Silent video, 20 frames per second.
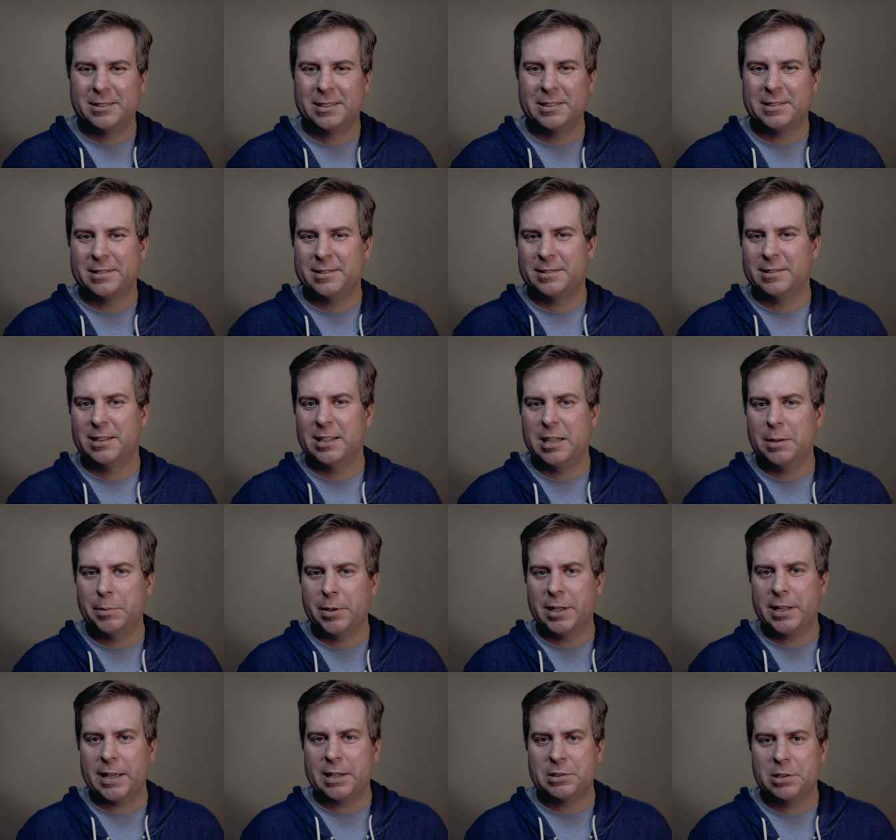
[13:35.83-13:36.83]
Does
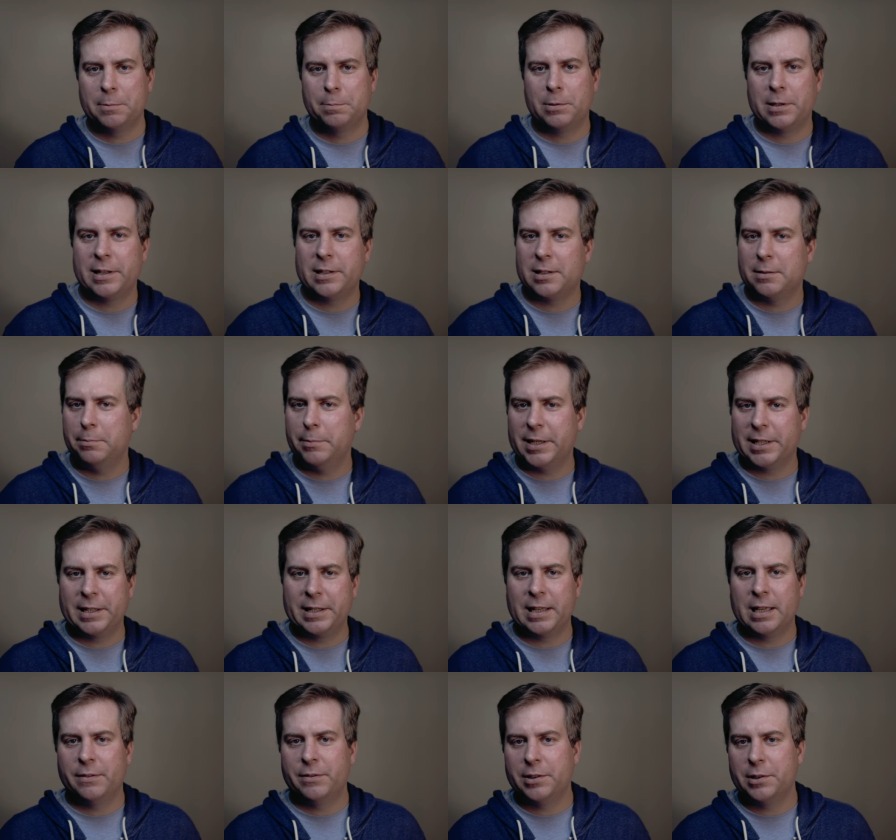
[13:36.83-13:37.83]
anybody actually plan on
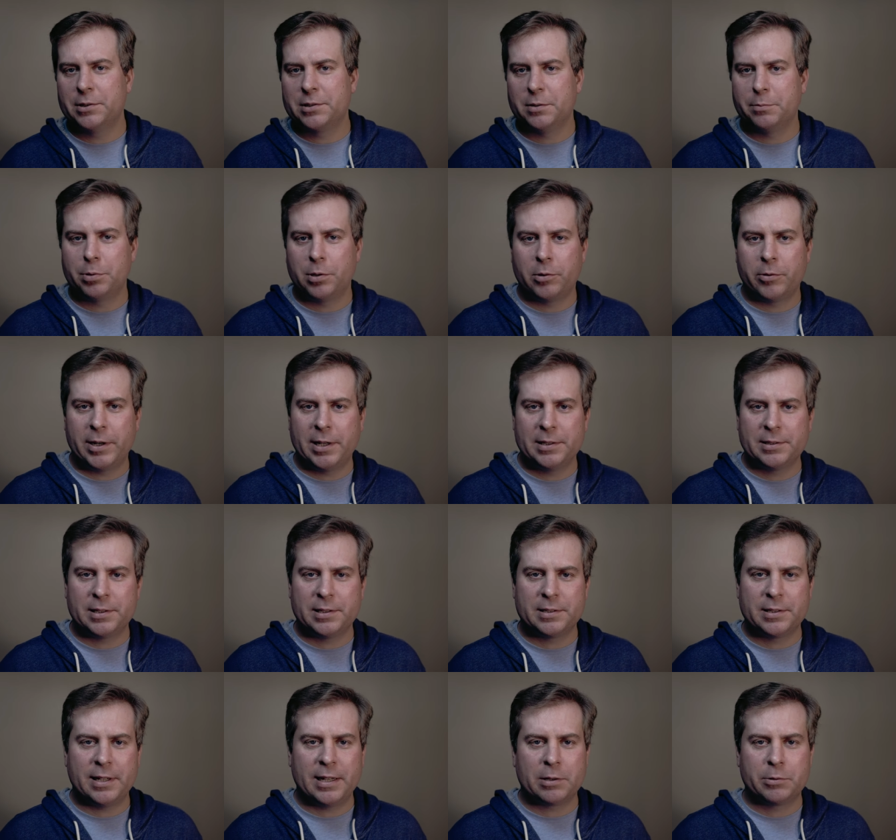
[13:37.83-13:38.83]
making heavy use of ProRes
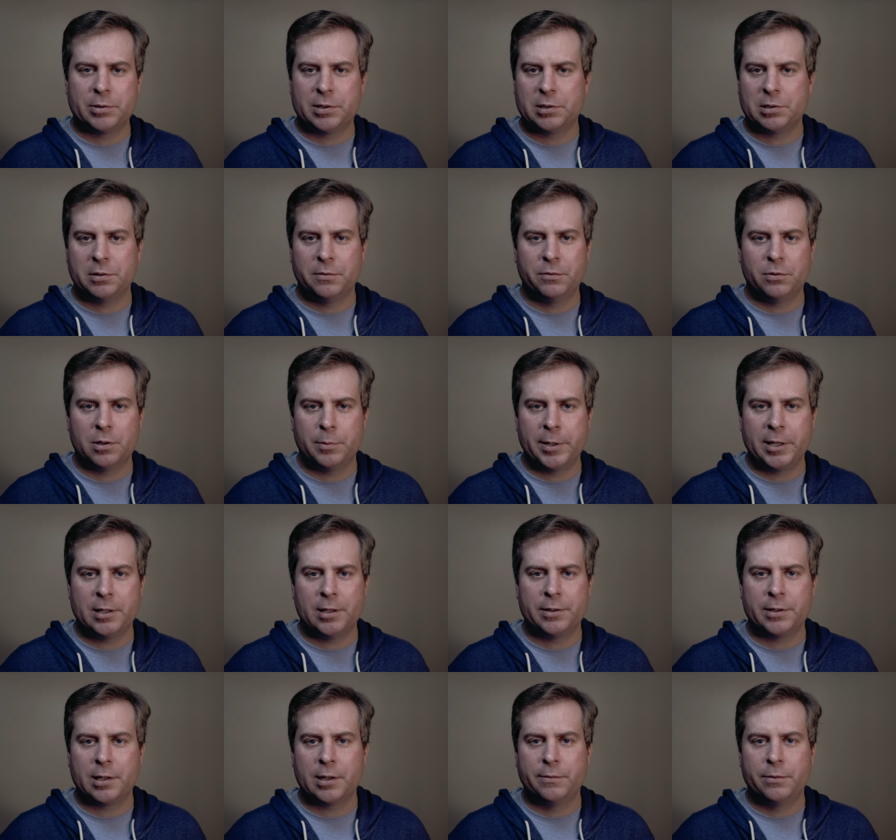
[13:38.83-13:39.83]
as an acquisition format
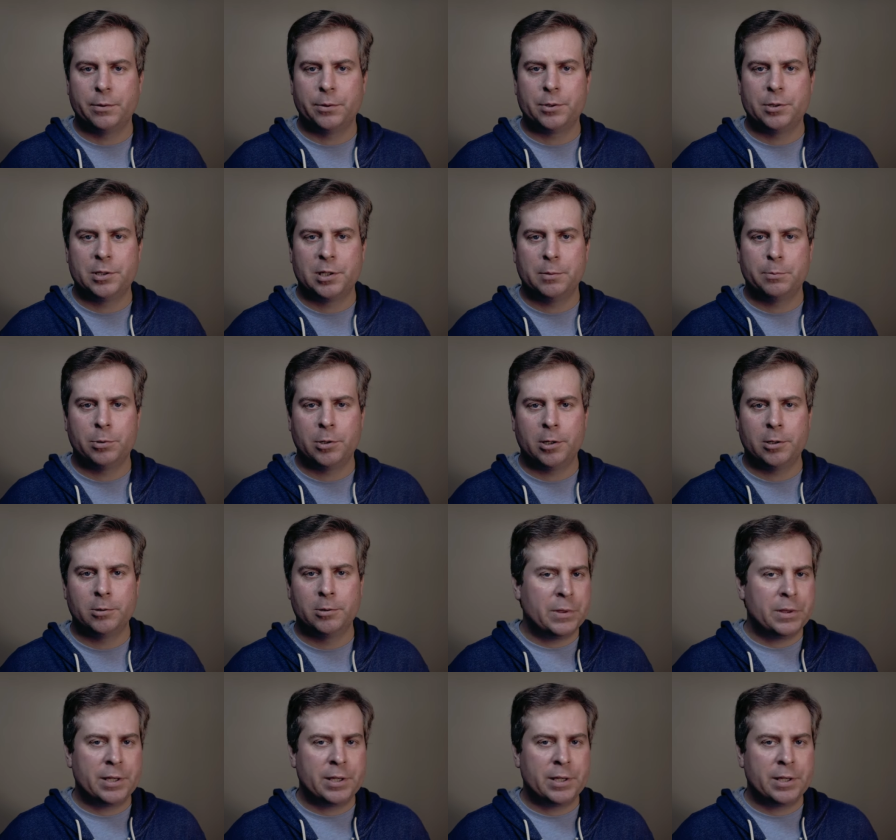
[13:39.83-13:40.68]
on the iPhone 13 Pro?